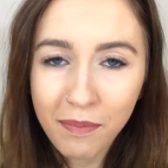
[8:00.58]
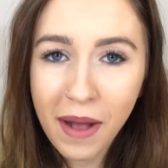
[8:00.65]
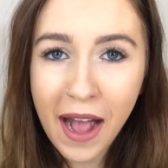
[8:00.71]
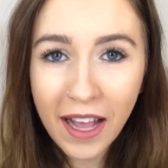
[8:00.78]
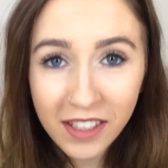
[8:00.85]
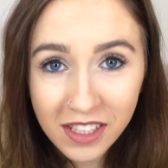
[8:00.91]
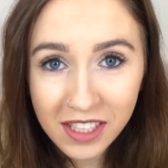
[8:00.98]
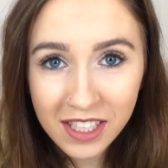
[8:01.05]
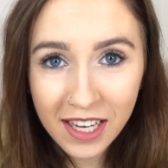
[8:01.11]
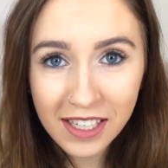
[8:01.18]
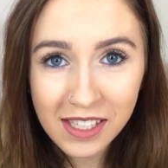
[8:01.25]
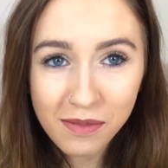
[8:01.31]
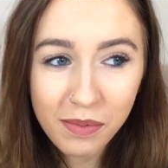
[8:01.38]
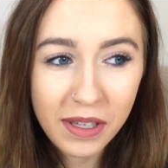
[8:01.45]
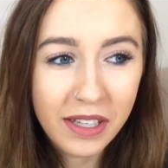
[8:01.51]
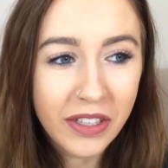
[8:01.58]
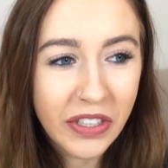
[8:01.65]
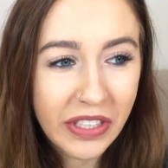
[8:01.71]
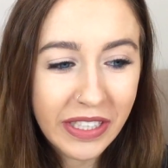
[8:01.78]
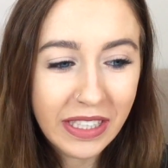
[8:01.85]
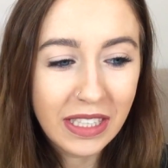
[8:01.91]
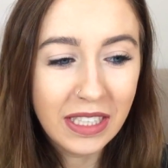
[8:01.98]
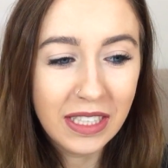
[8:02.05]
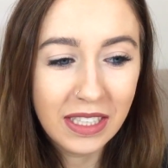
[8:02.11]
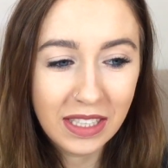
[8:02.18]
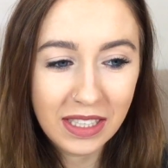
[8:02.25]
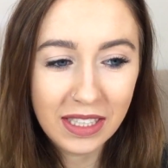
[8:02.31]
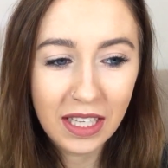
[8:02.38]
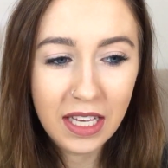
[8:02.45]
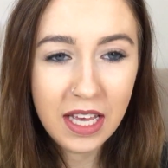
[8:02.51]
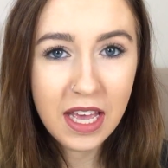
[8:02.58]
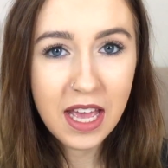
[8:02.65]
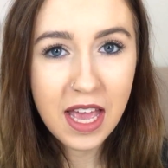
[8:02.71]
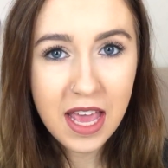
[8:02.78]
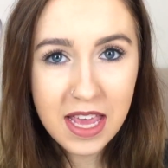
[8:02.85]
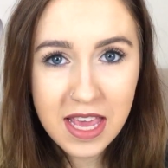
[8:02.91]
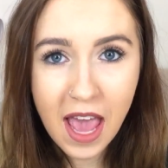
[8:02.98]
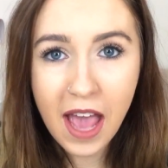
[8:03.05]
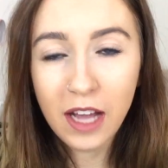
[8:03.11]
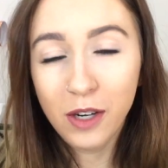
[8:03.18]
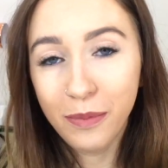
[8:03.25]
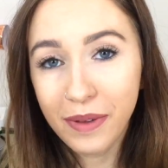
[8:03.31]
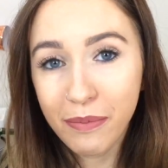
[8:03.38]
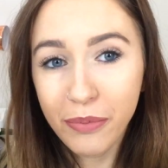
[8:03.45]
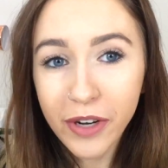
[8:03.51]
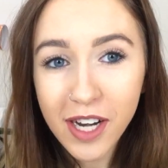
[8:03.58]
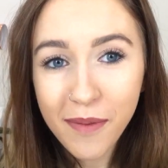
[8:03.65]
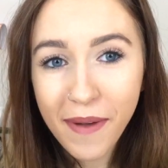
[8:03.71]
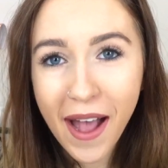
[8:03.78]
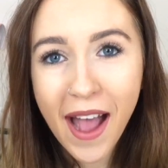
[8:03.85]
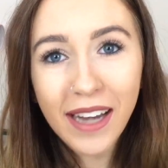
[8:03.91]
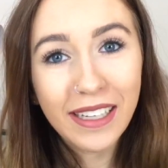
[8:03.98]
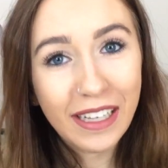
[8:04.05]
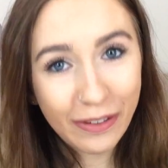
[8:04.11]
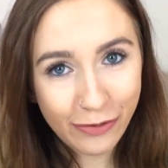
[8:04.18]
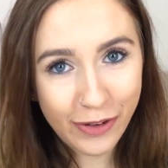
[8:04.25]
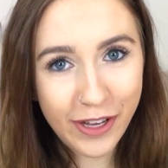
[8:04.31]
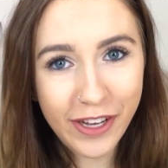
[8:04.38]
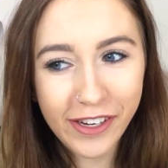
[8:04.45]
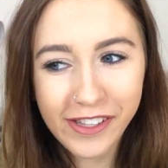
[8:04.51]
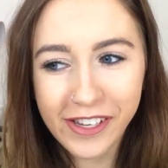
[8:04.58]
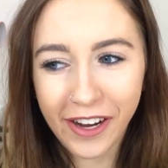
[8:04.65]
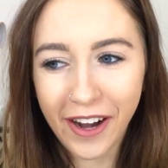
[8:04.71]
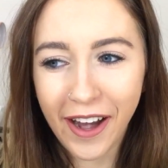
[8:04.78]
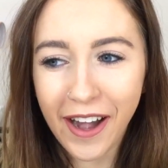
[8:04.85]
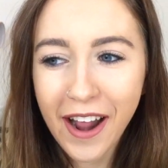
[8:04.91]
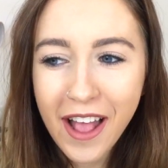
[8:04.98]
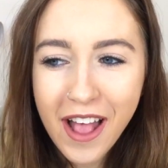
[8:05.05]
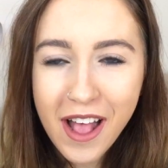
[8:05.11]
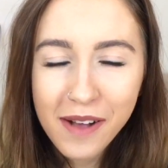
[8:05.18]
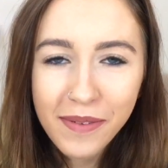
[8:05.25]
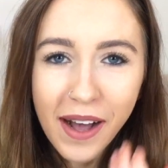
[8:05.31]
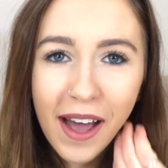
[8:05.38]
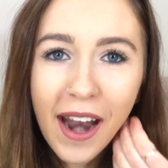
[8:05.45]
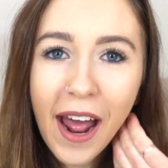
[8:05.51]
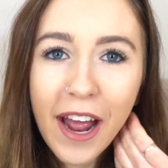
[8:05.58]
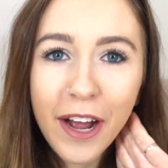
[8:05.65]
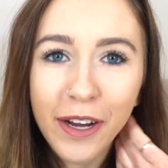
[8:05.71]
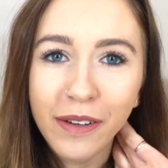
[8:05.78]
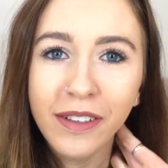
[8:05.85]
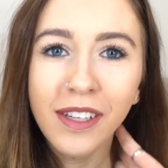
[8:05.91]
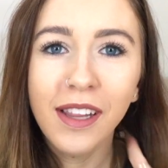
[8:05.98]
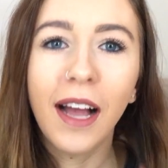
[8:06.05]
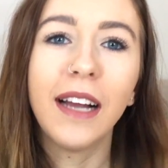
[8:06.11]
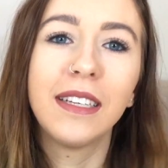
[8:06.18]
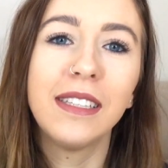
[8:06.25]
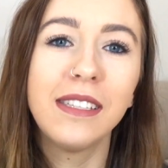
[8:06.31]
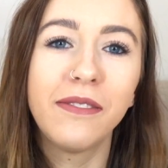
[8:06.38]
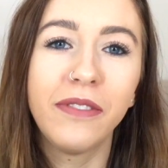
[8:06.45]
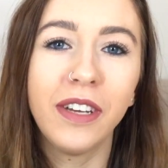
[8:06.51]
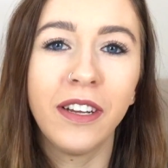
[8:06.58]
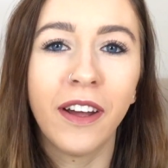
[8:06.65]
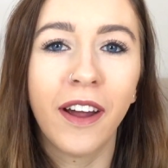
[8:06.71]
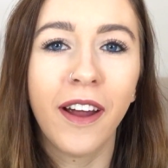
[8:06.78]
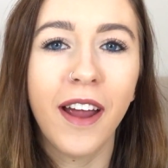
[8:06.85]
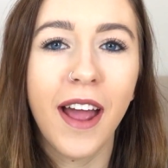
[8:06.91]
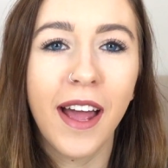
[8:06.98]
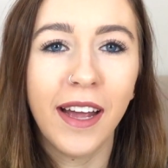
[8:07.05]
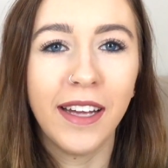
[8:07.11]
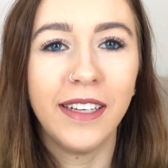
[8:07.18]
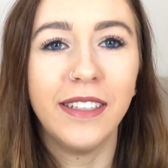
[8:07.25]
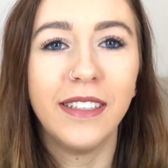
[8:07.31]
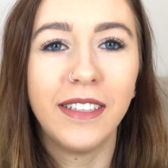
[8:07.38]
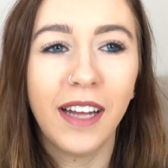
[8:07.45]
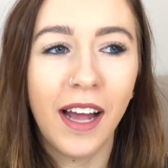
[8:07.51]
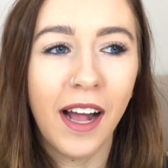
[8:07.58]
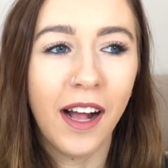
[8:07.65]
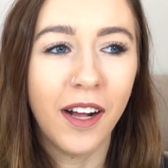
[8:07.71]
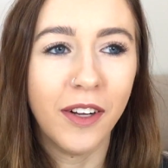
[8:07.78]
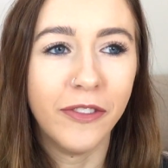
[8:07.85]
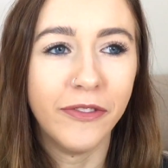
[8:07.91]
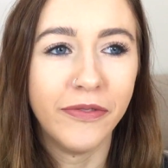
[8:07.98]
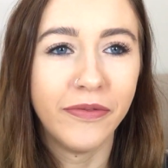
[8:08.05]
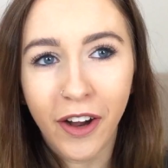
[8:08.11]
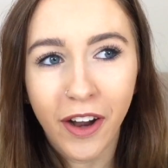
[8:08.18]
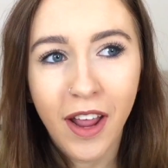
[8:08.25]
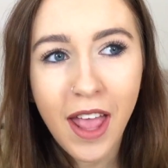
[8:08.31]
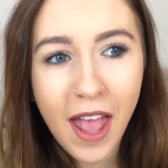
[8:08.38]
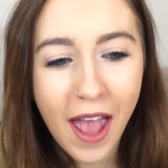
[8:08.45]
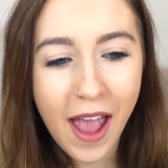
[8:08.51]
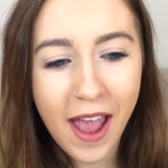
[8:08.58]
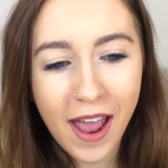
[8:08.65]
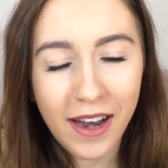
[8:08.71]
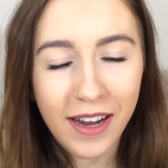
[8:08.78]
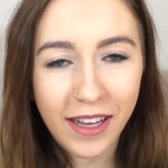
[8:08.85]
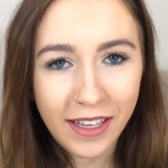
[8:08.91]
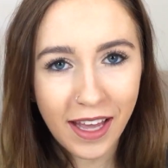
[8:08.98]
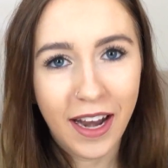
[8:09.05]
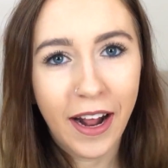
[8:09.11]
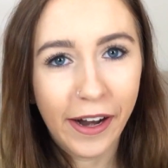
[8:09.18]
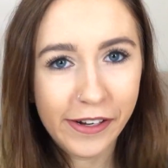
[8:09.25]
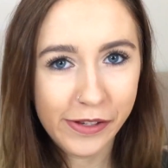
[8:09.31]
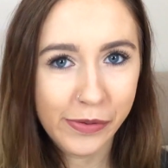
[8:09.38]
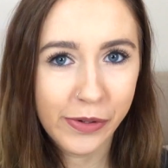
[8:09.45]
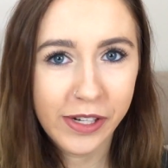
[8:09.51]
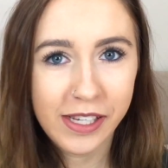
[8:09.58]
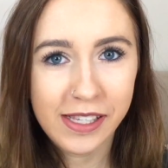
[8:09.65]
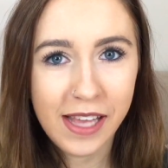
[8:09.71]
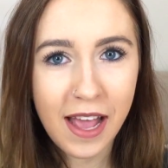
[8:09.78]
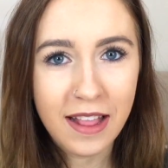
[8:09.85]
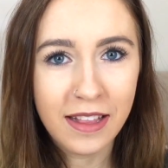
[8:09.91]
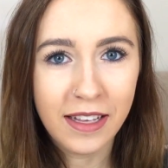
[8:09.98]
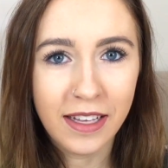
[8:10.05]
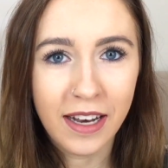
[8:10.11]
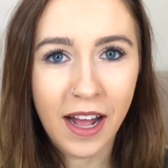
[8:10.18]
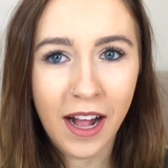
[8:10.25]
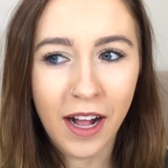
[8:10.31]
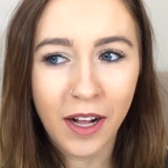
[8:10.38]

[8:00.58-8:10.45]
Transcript: patch test because yeah, it'll be pretty bad if you don't. But I hope you liked this video, and again, I just want to say that